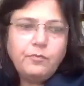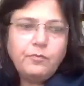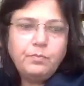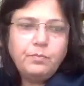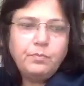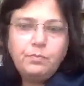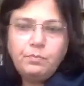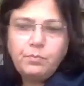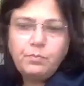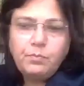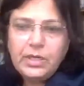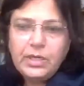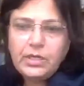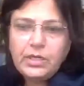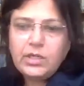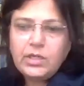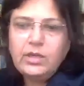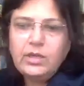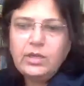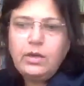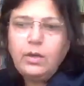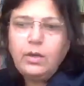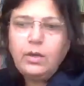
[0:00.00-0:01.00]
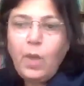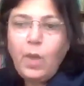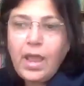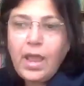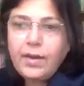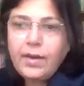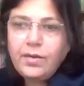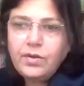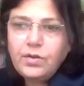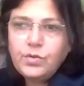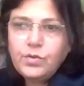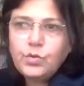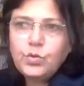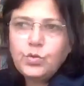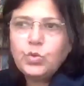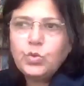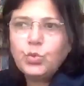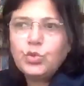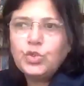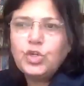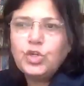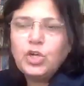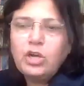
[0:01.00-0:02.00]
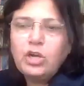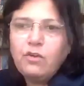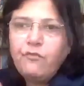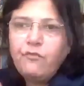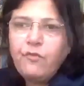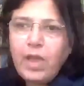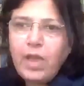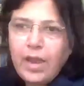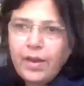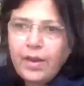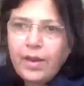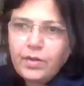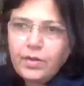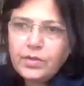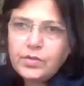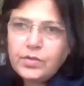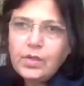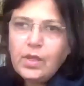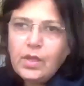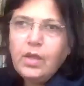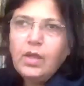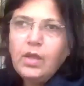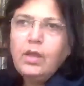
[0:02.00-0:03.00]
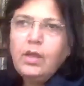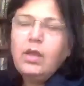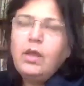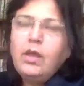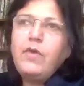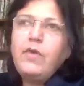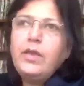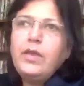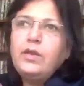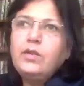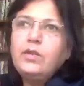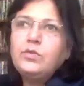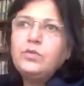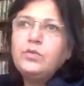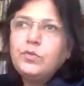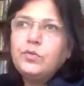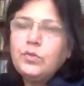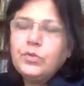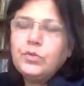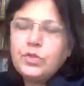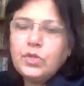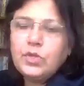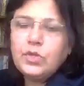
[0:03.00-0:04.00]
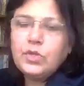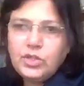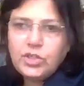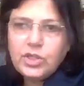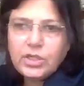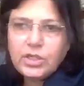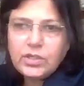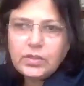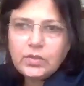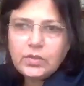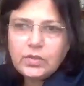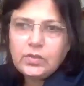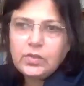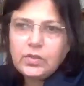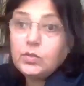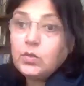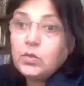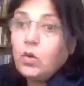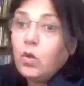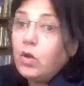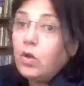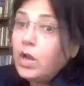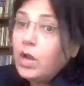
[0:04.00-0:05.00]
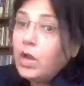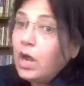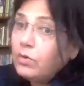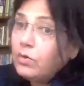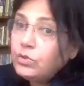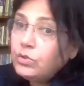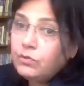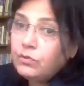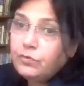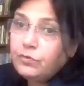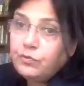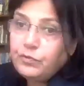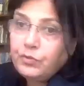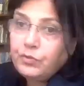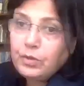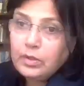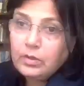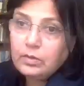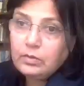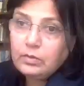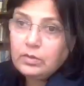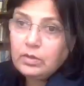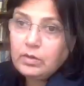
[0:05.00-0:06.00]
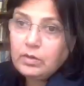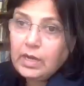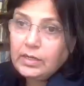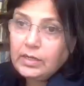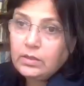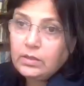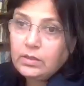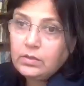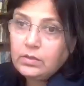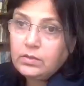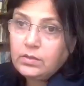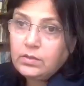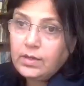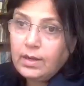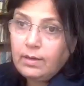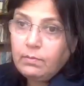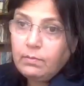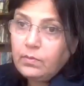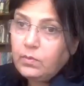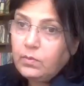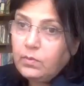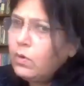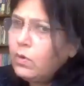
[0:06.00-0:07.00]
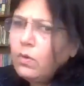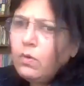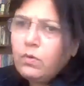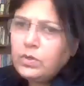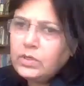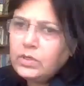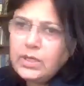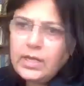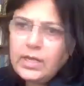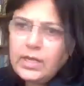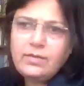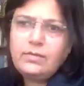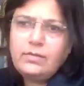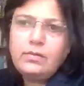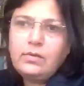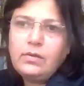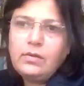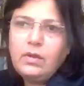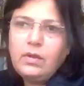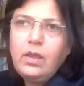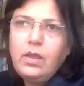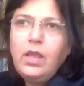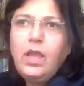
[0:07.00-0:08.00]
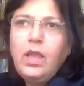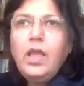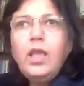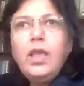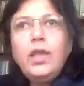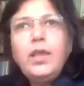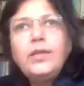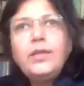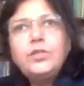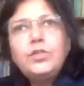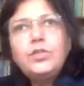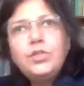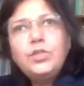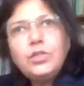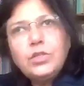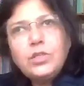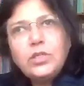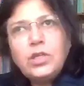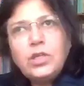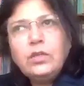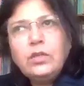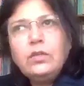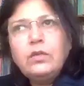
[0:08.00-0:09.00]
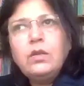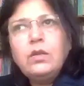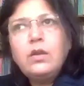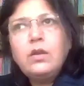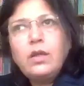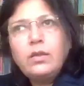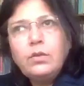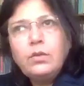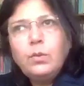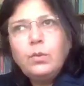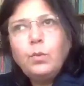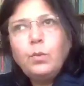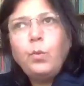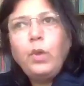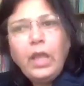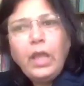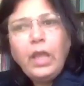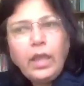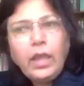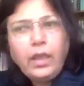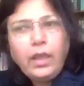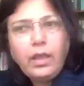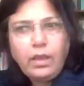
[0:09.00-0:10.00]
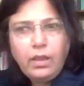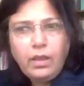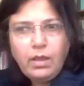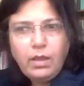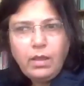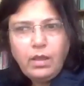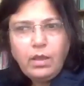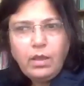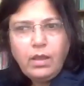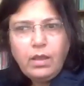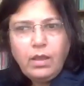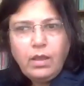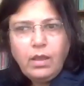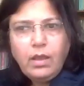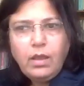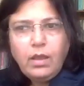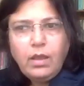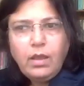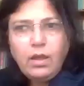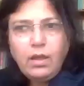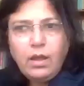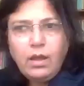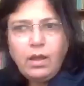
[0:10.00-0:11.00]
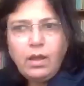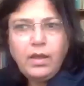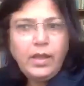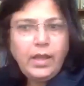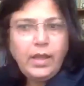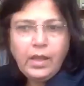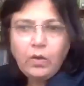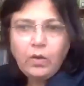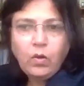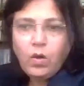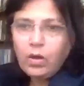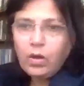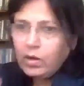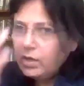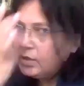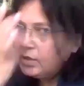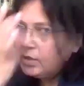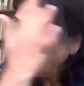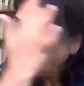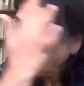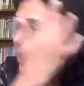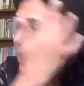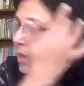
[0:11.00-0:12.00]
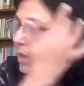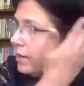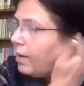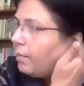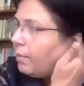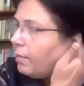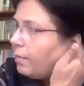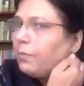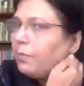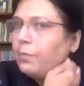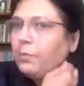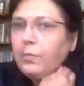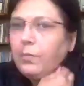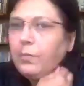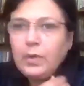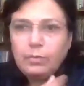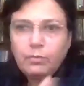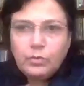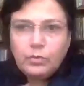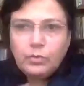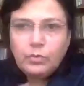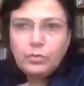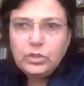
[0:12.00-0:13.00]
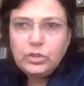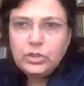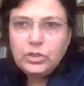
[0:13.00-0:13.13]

this kind of political awareness, social awareness, awareness of social injustice has gone out of the writer's realm. No, it hasn't. It's just taken another way. Ek aur kissa agar aap mujhe